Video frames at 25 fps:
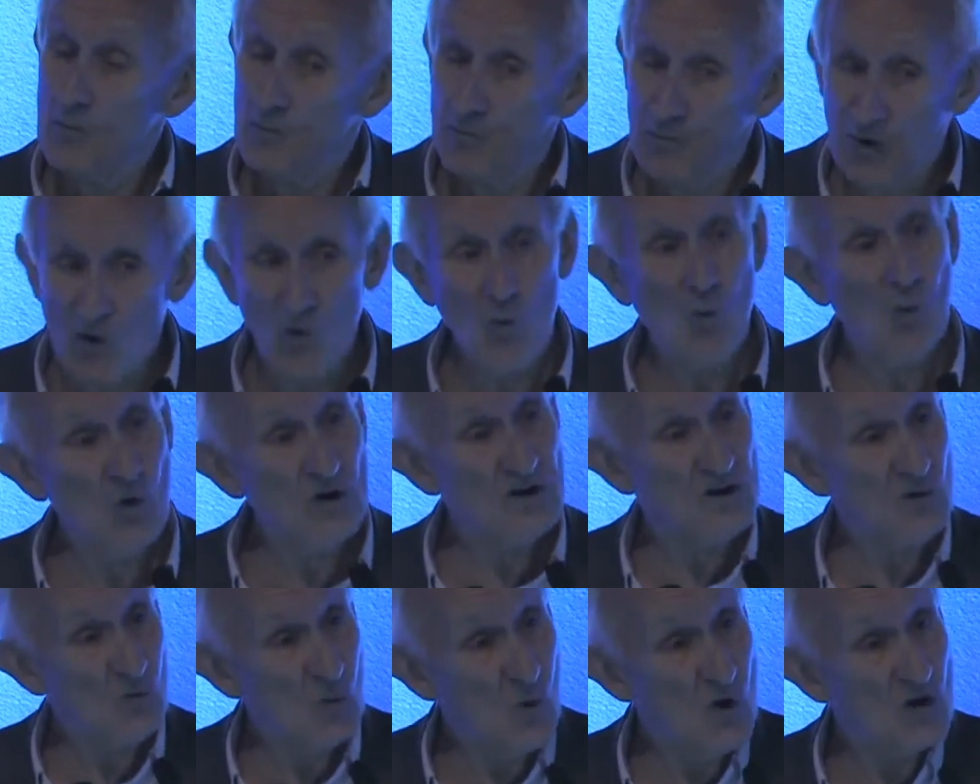But what
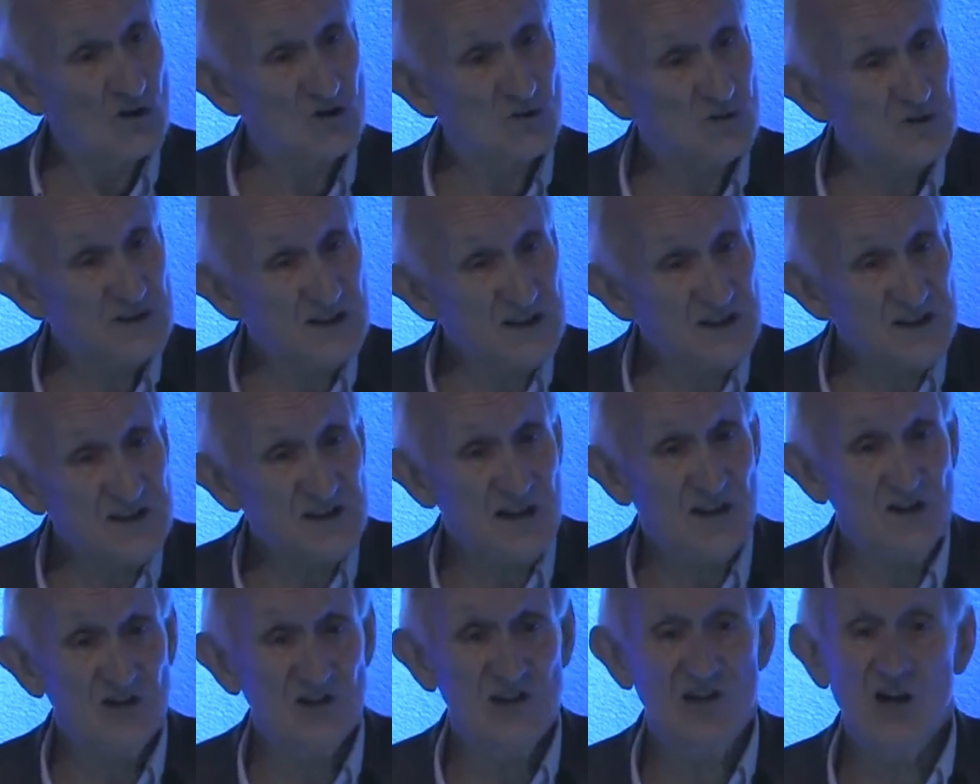it was
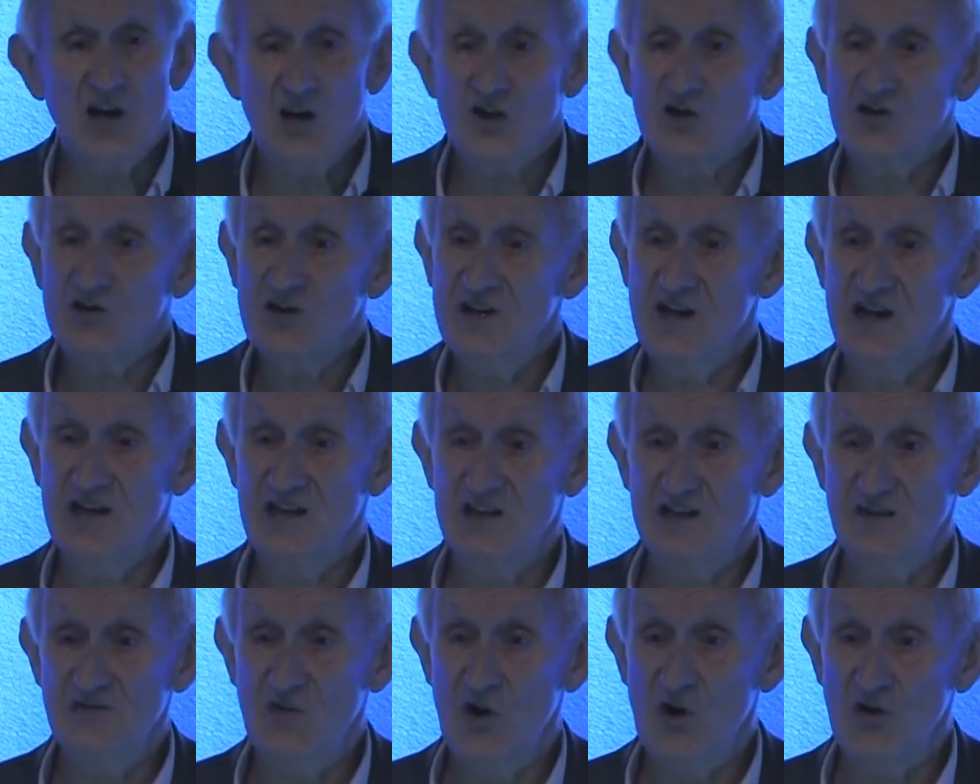essentially a
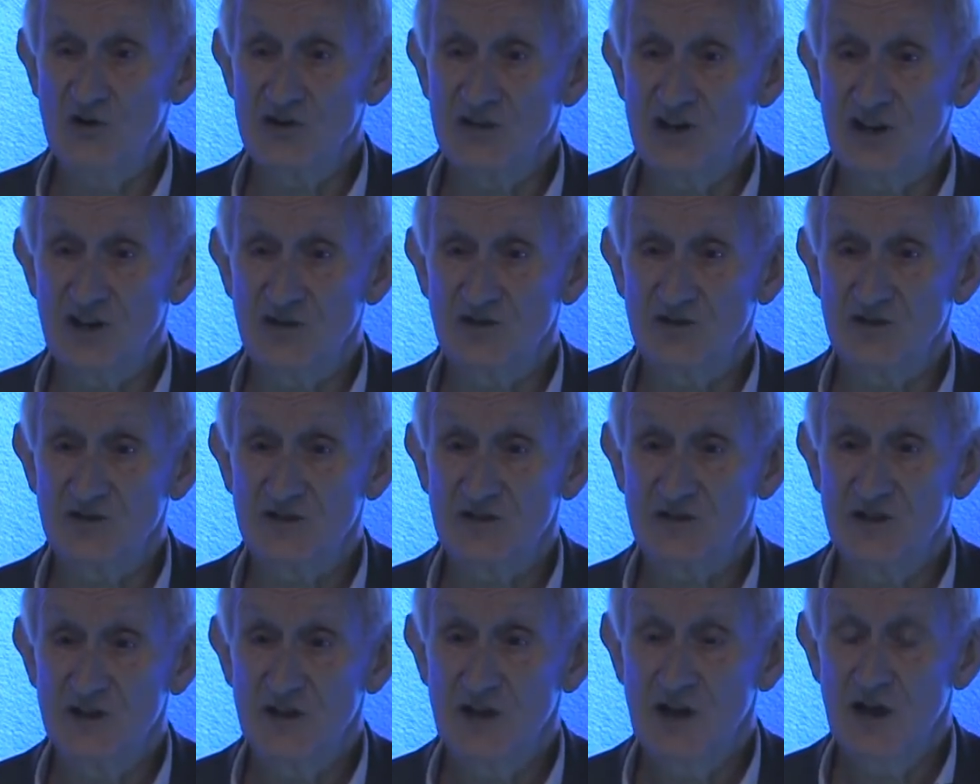creative
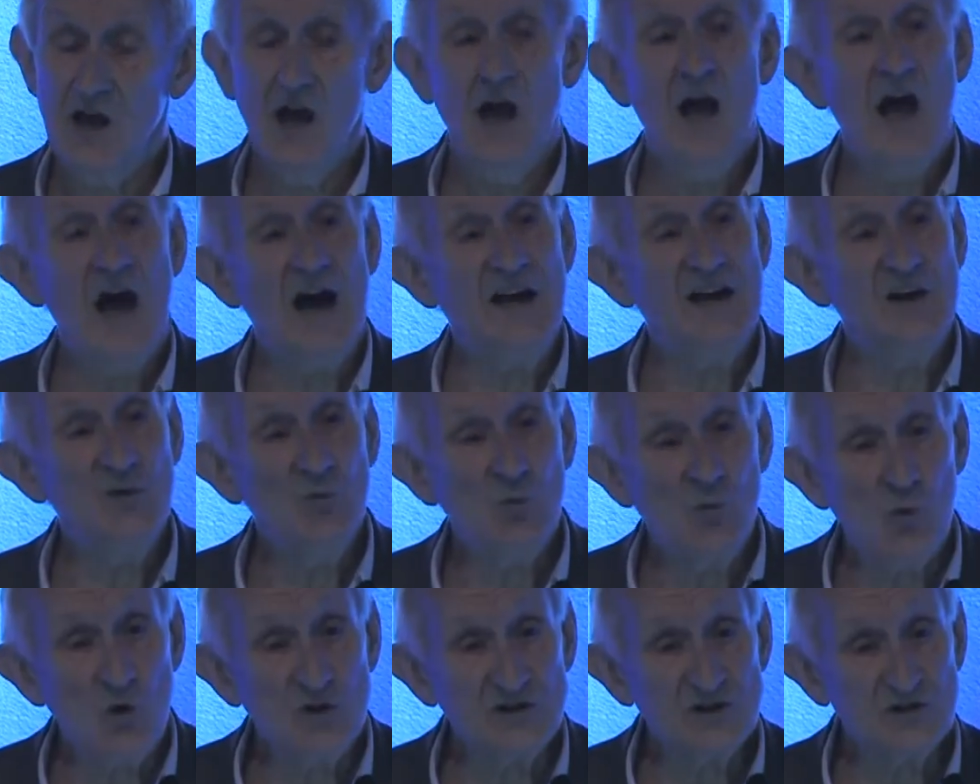hothouse. And it
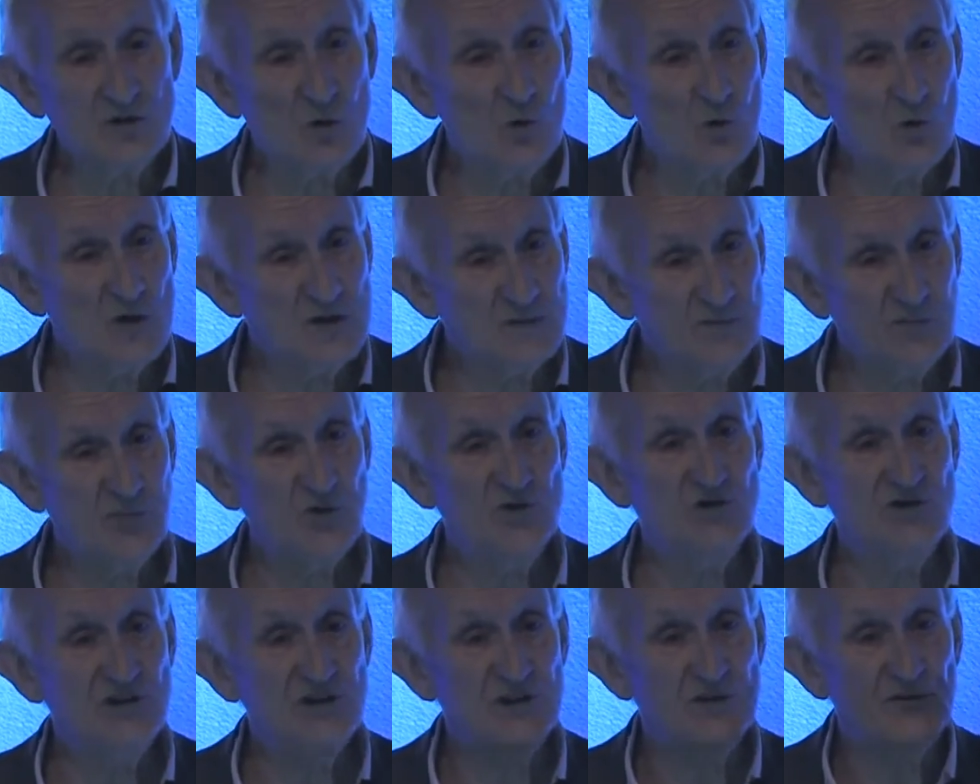wasn't always
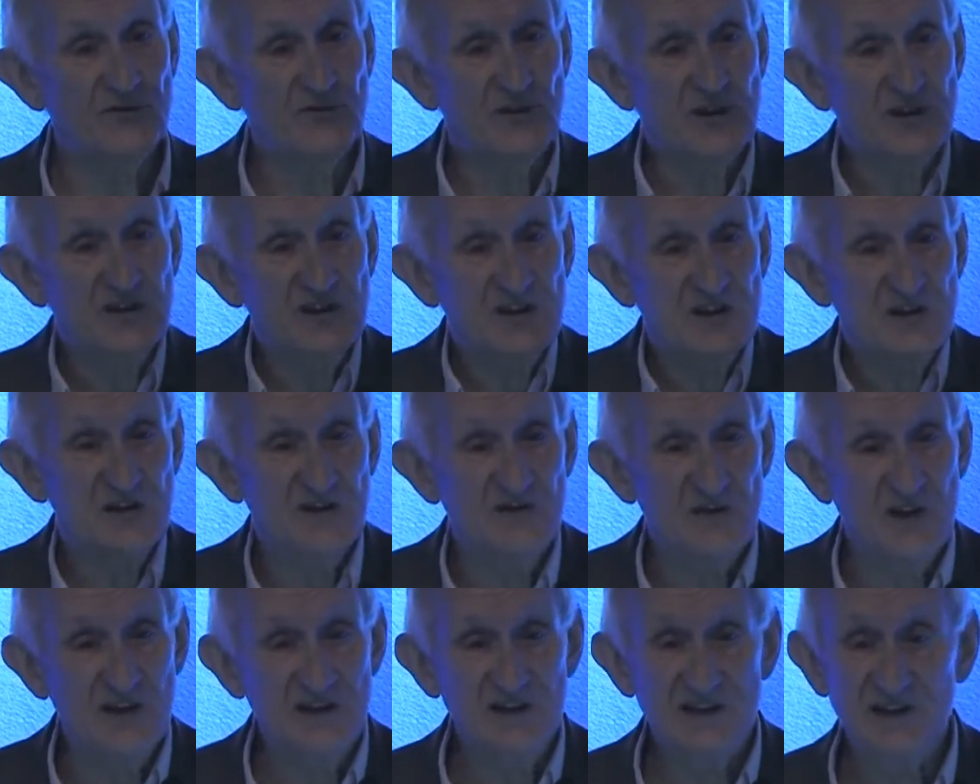pushing the frontiers
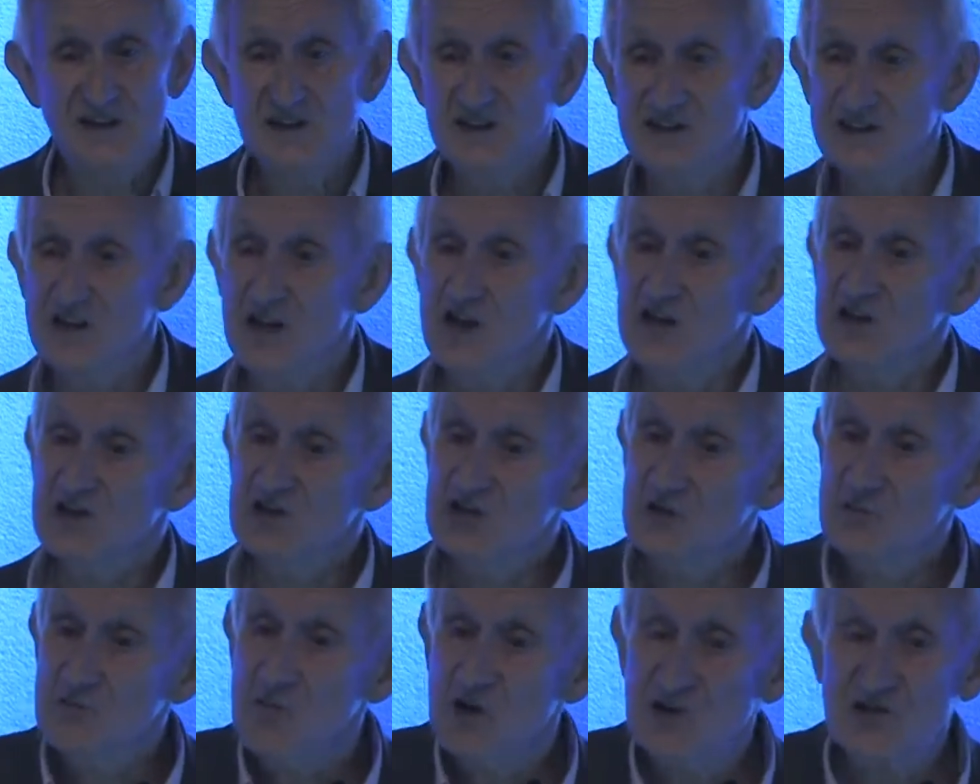of ideas
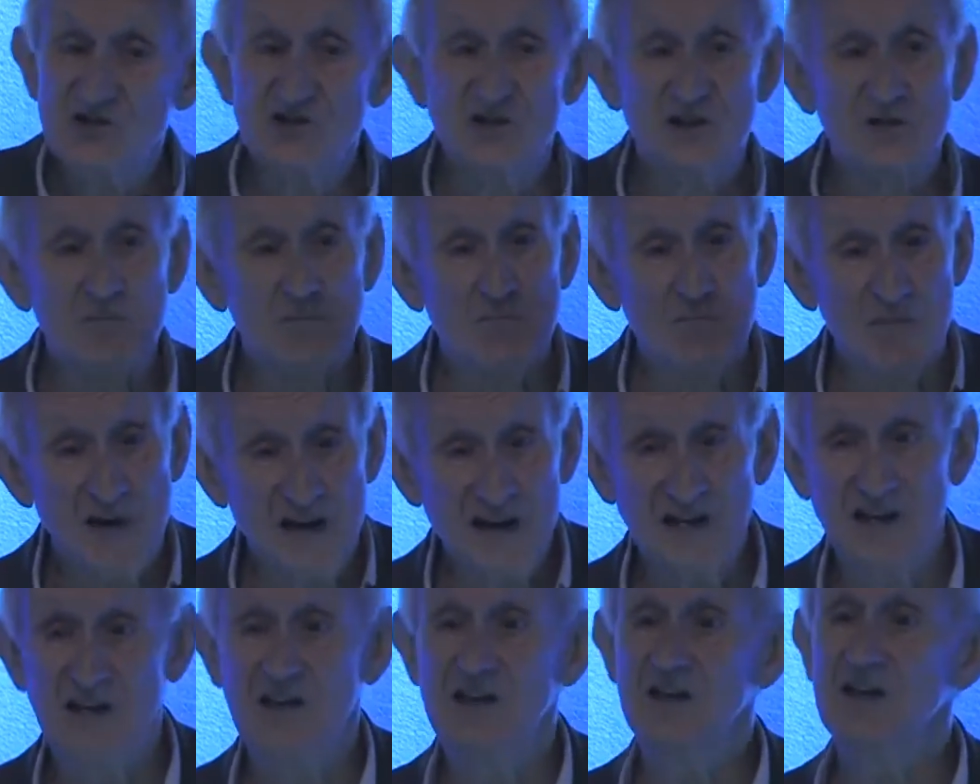so much as
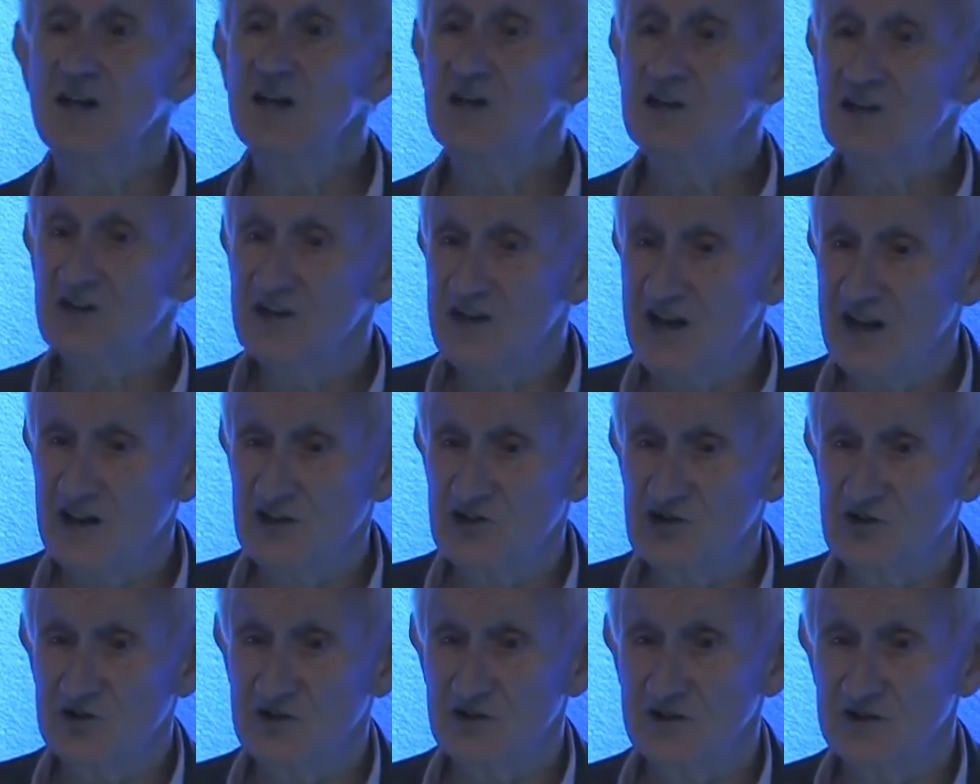making
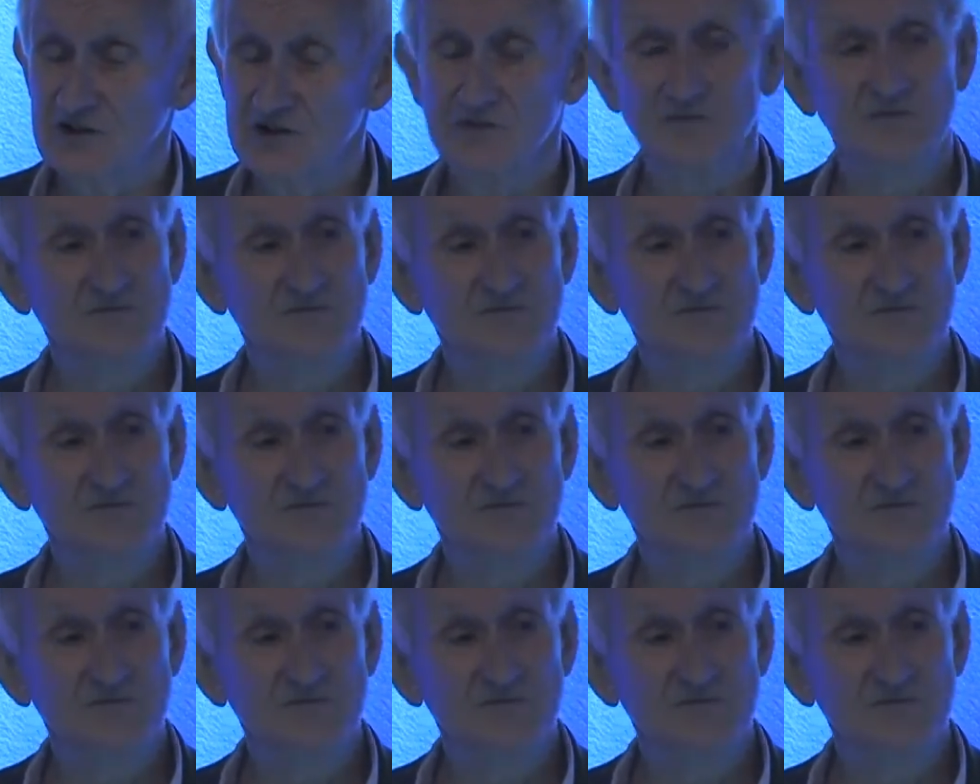connections.